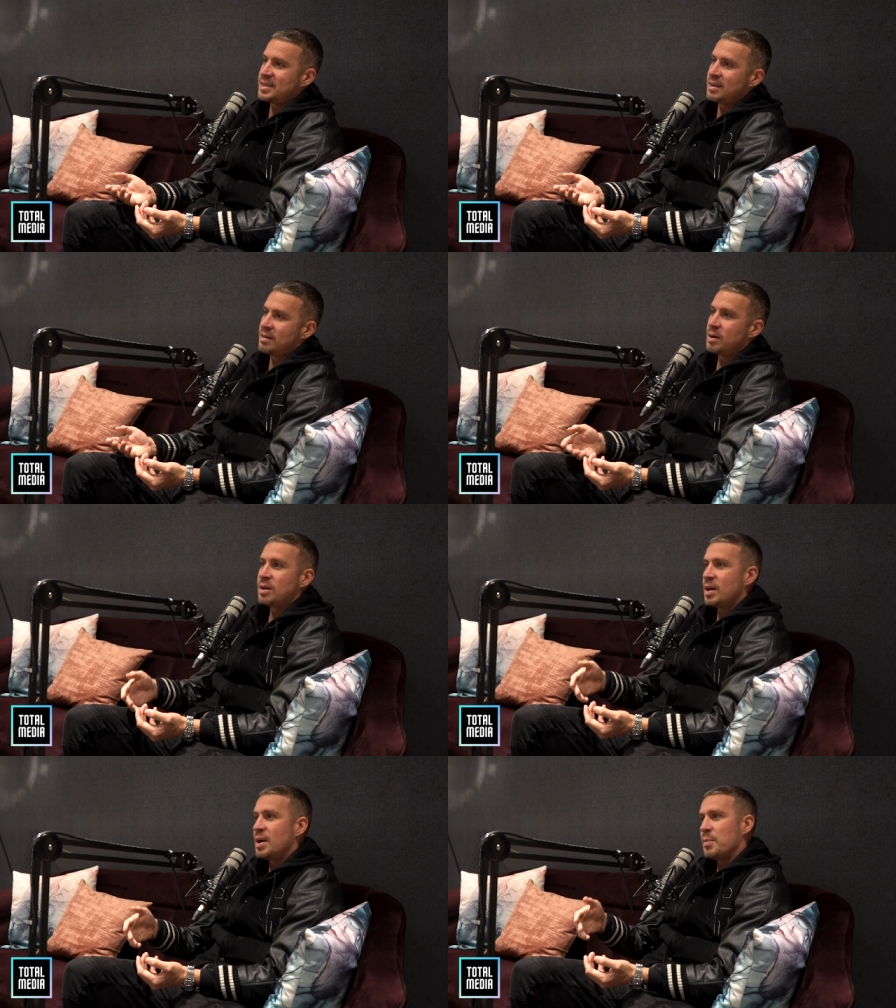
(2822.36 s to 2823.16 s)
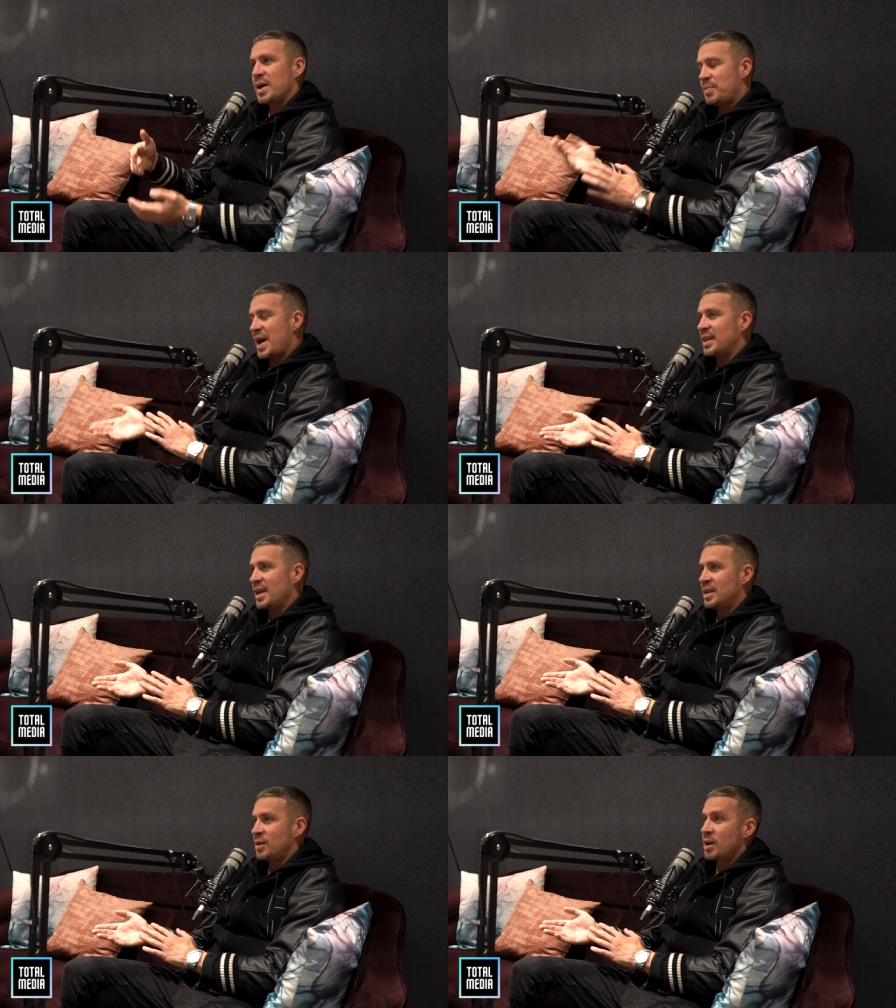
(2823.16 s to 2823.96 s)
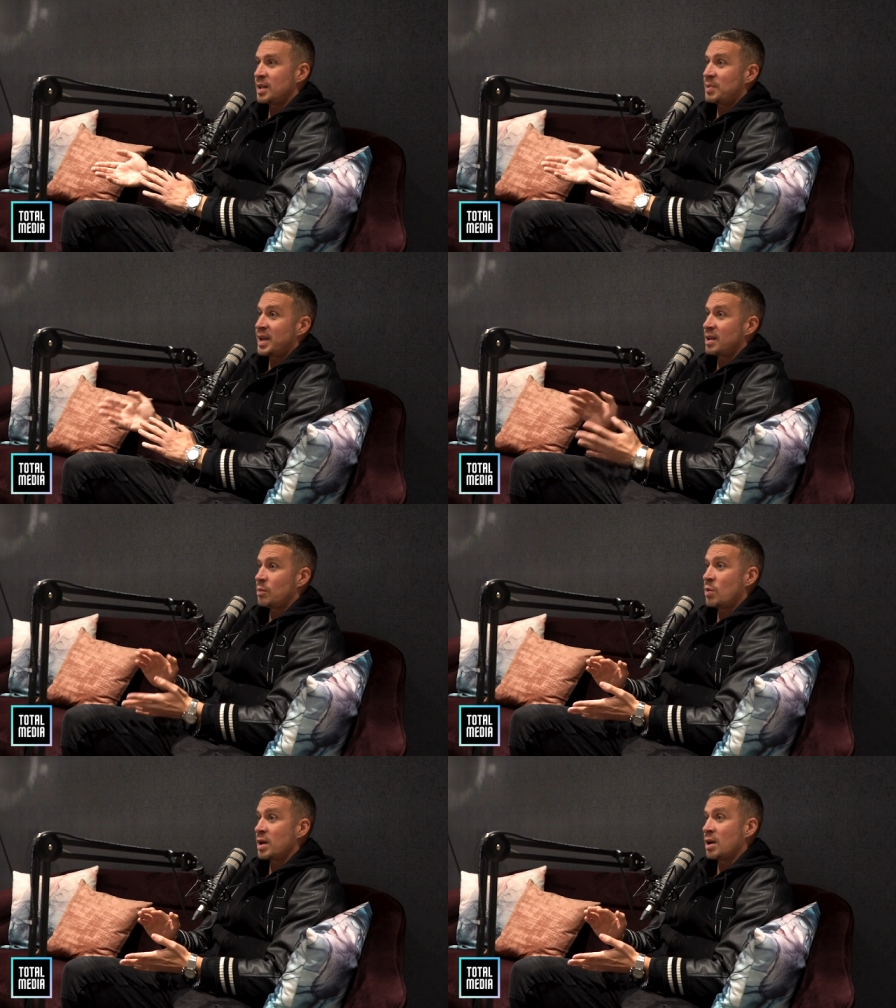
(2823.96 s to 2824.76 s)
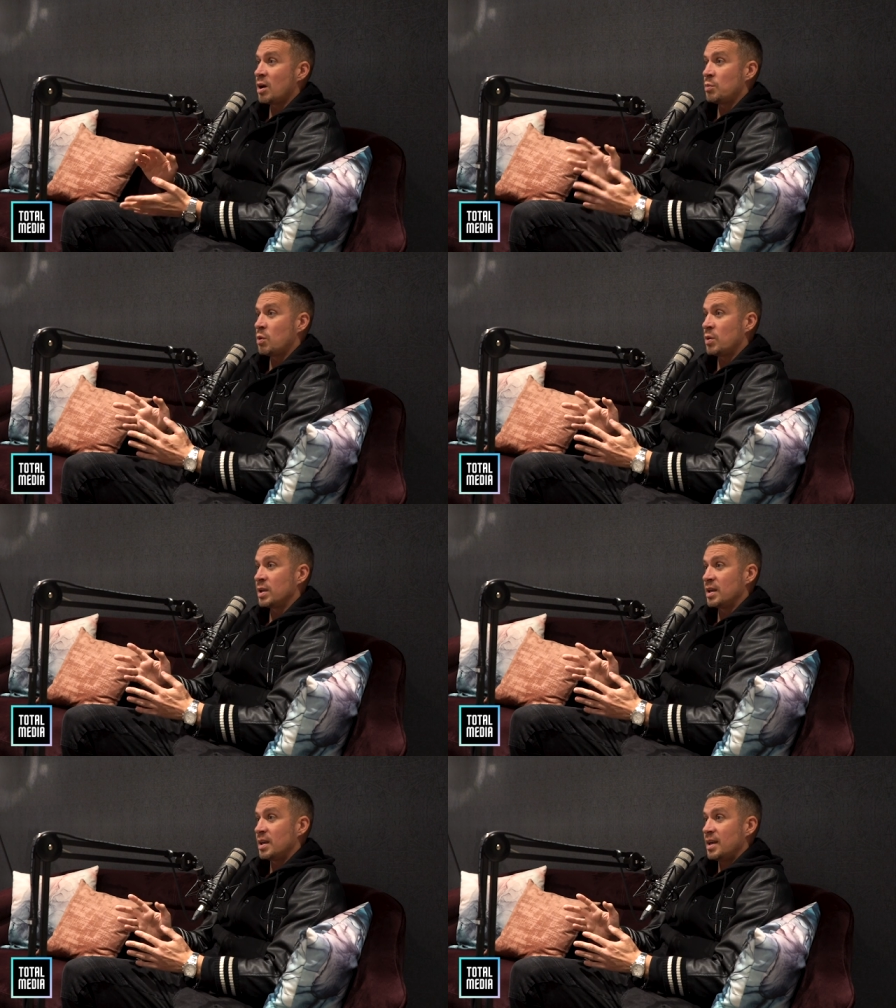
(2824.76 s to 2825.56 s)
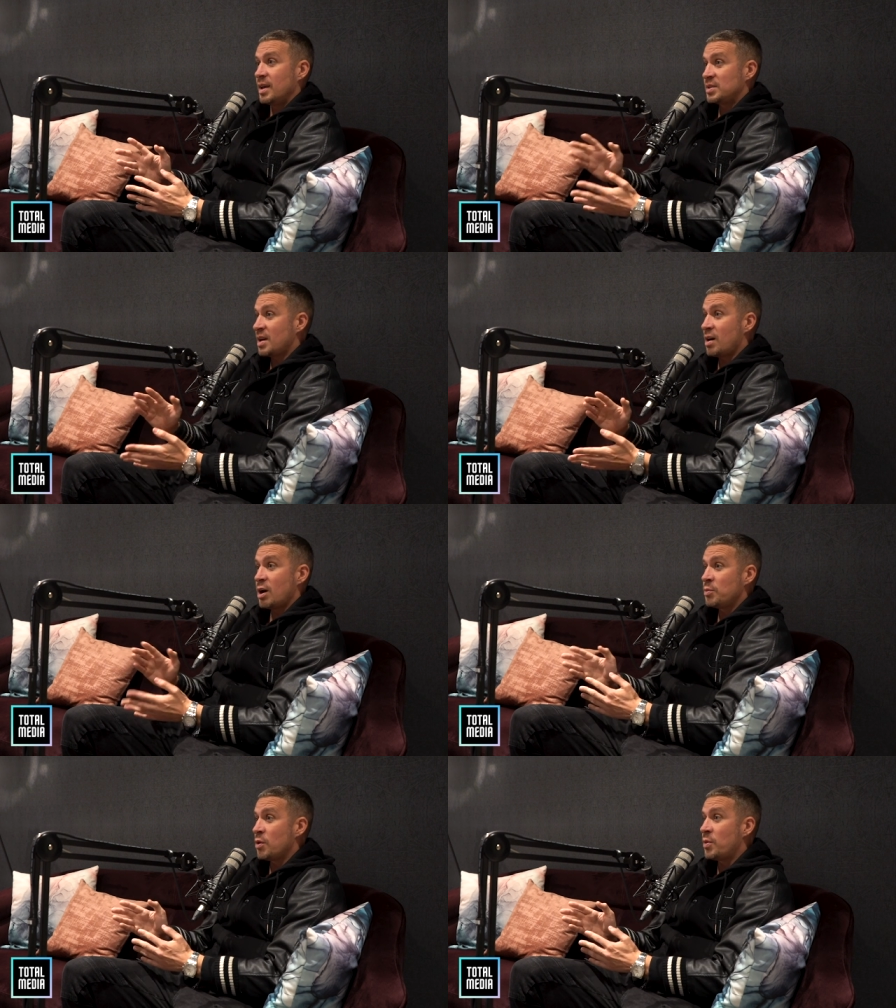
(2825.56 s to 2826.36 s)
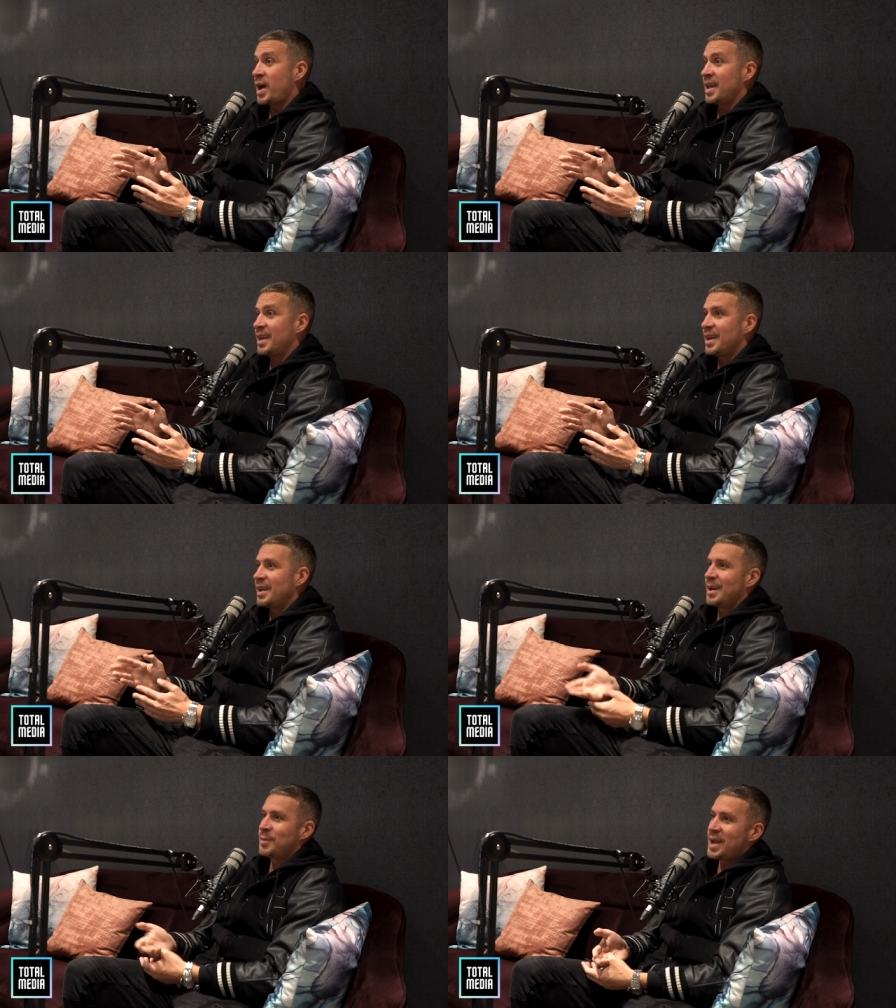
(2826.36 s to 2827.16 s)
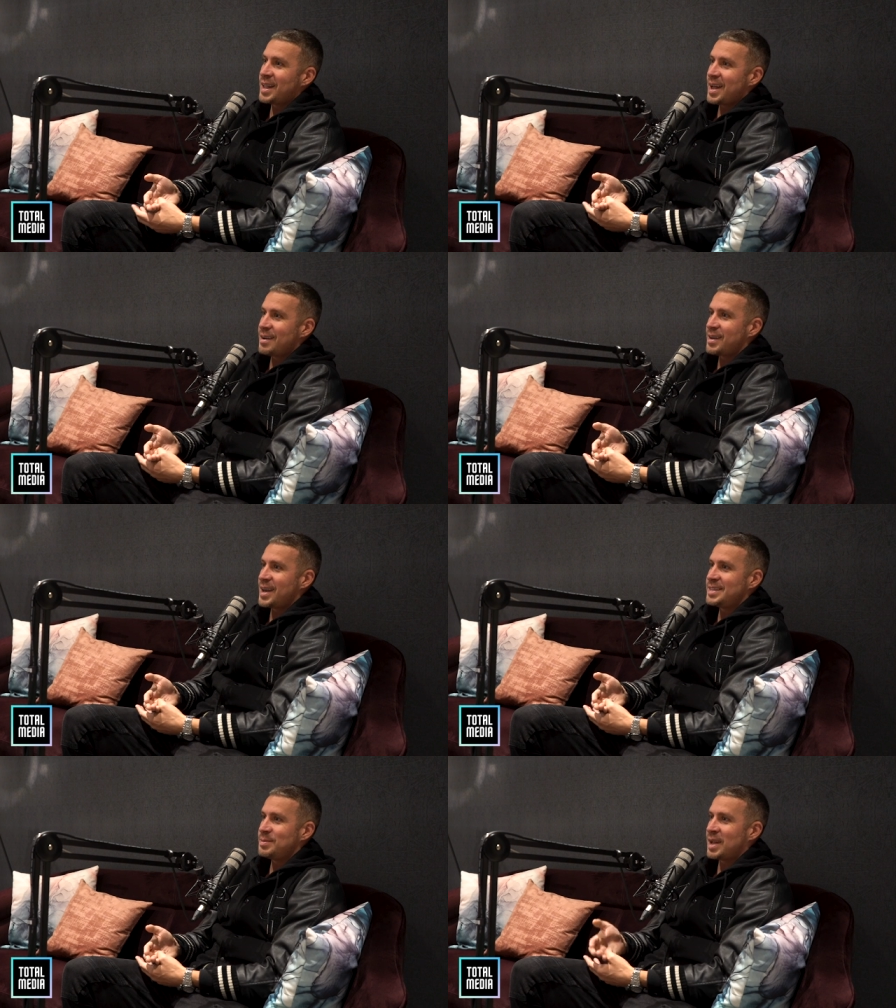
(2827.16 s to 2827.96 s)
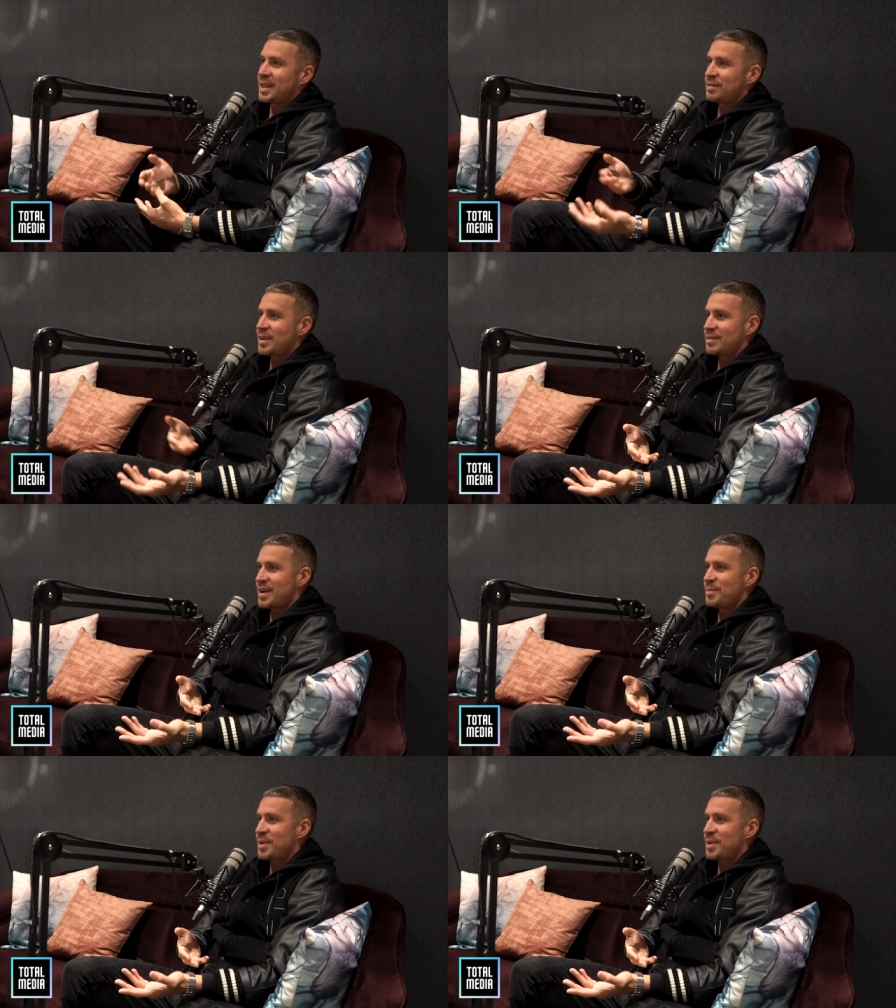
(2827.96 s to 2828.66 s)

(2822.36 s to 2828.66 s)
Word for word: Siro, but back then you only played one home or one. It was either home or away, yeah. and we had AC Milan at Fratton